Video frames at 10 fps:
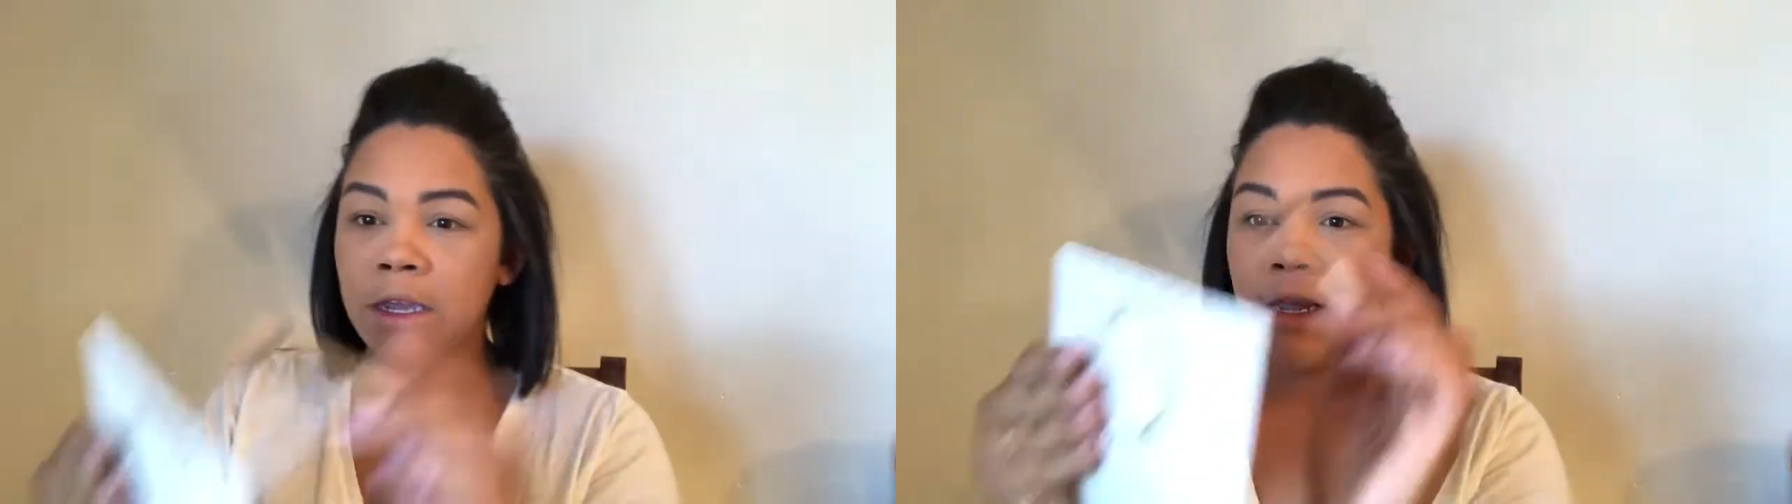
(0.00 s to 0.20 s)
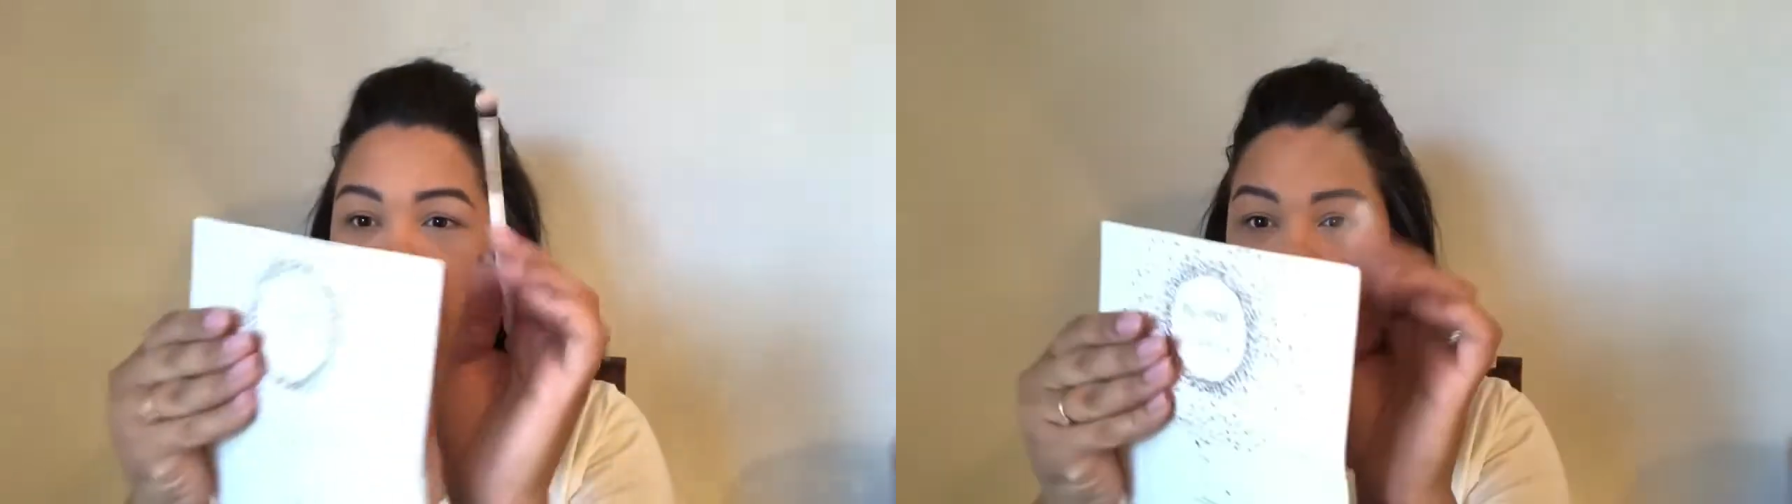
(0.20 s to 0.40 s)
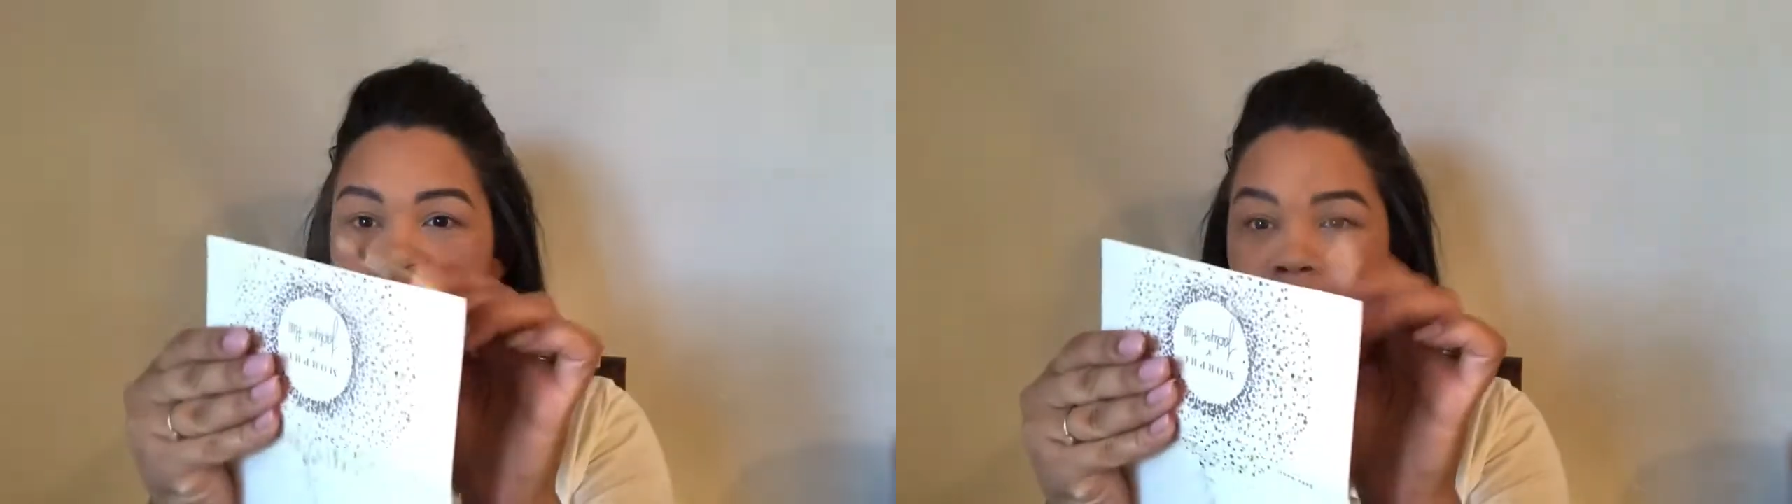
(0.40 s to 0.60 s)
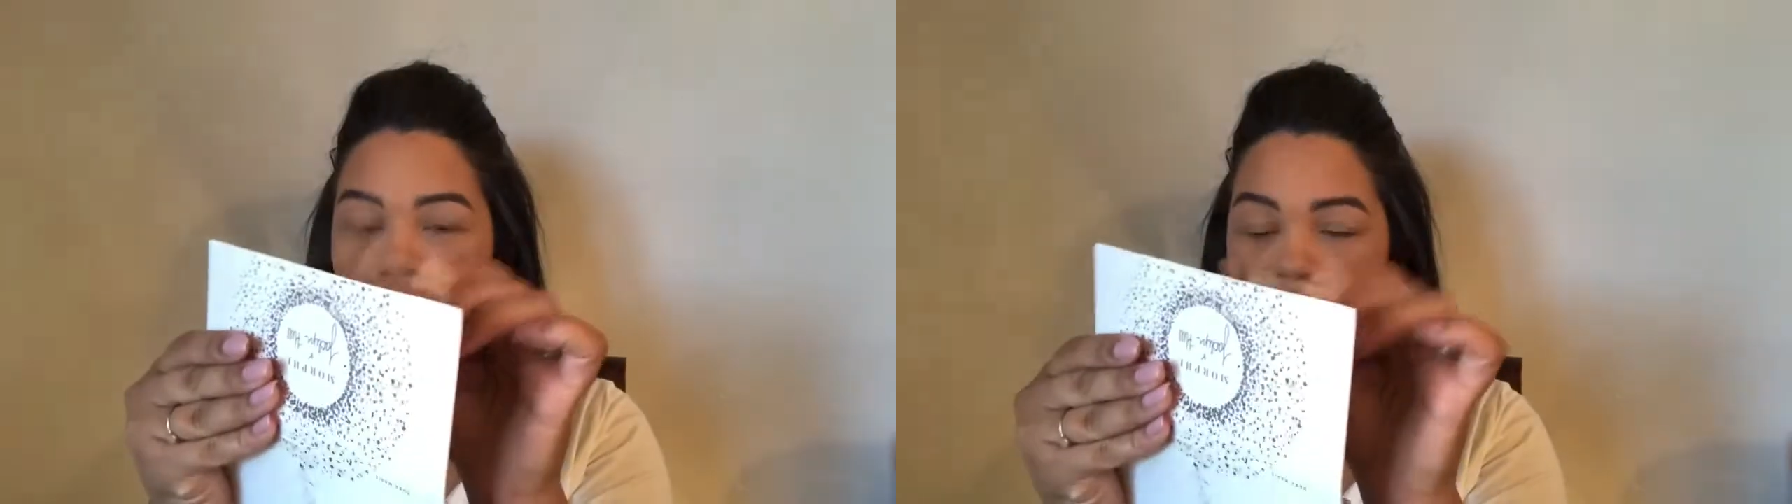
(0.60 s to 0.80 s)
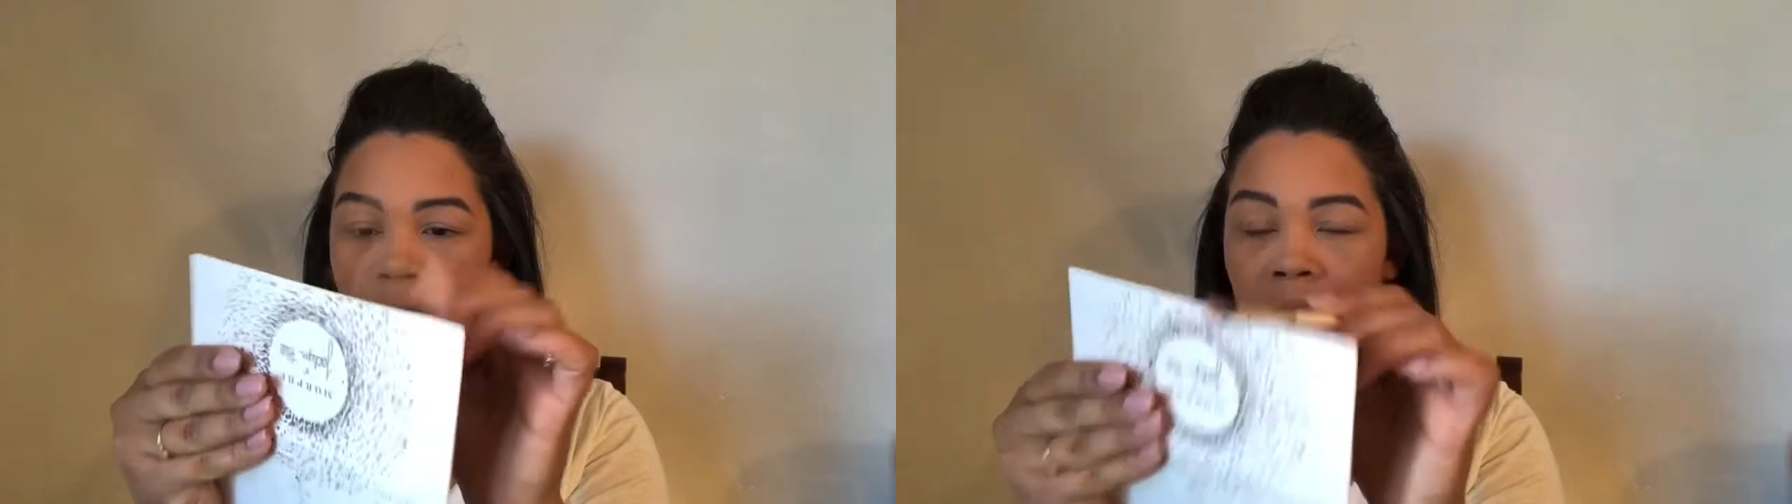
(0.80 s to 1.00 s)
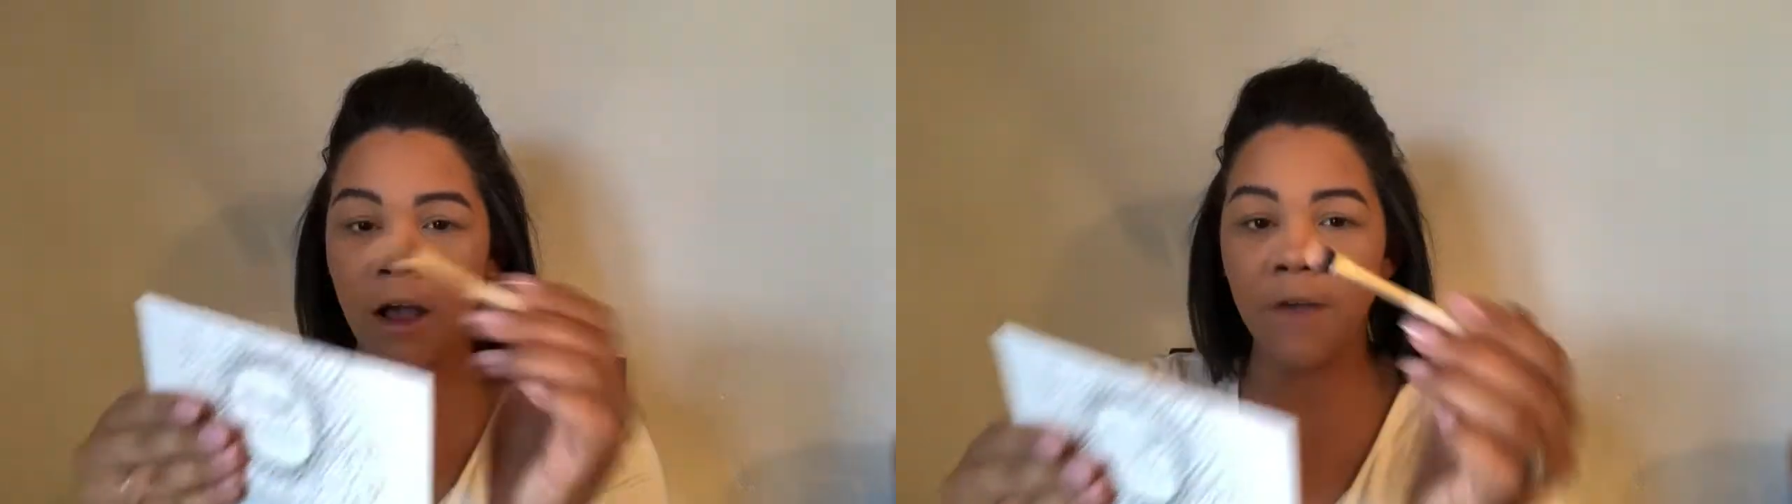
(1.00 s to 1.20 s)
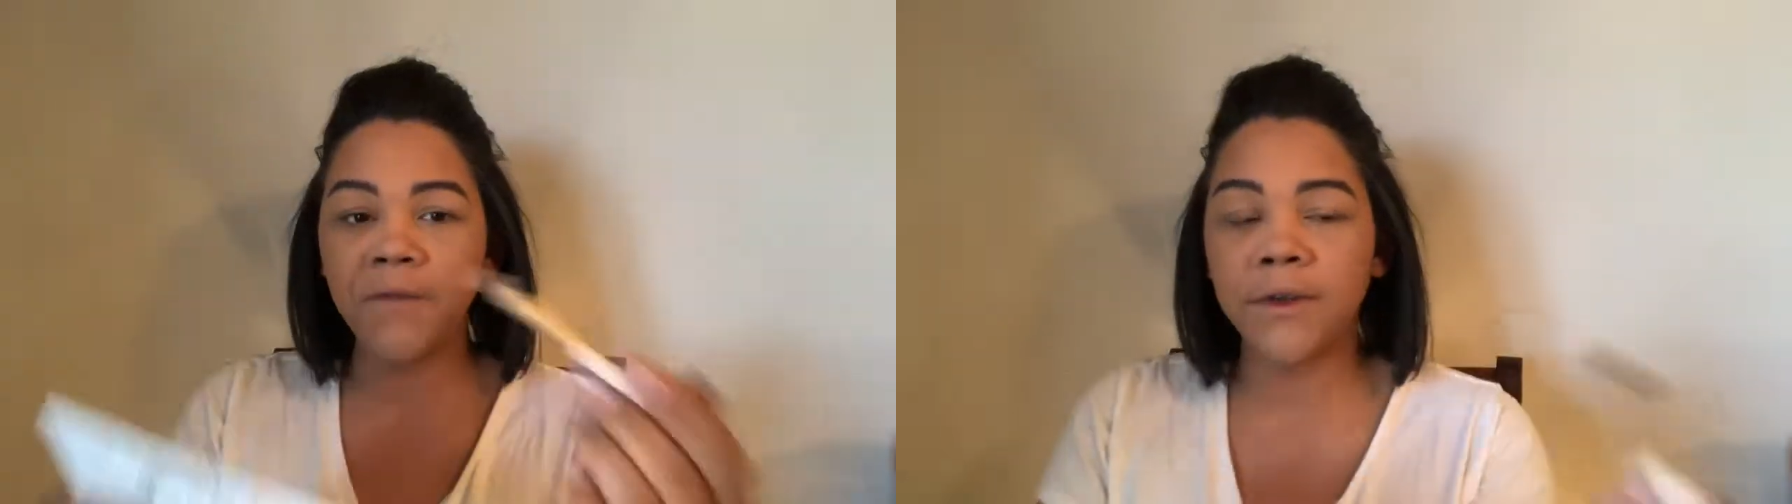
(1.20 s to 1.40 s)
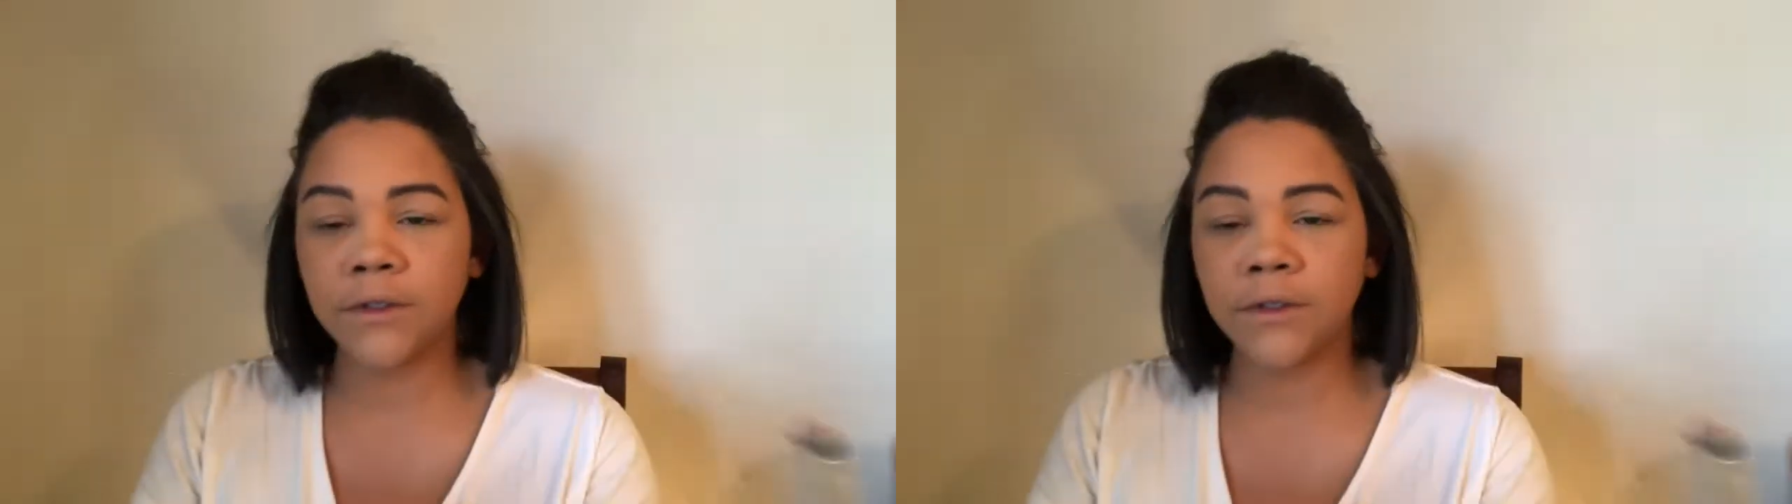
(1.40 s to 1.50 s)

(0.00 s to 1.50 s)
And then tap it off.